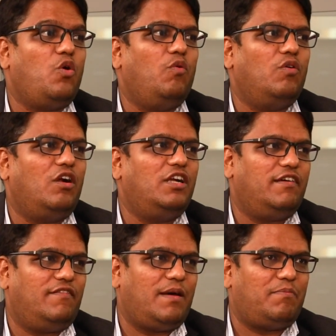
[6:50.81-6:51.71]
overall
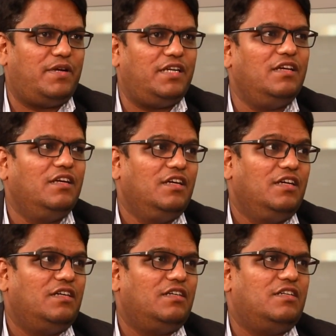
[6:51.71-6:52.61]
development,
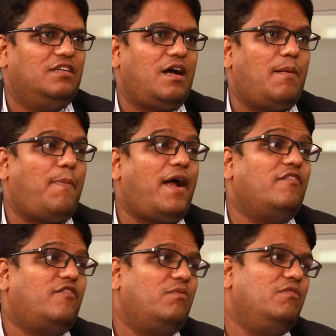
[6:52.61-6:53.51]

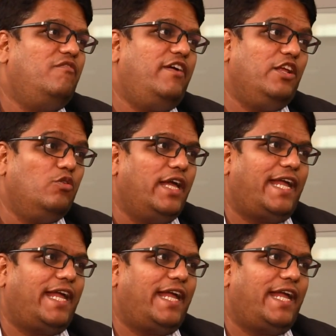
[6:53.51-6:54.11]
apart from a very good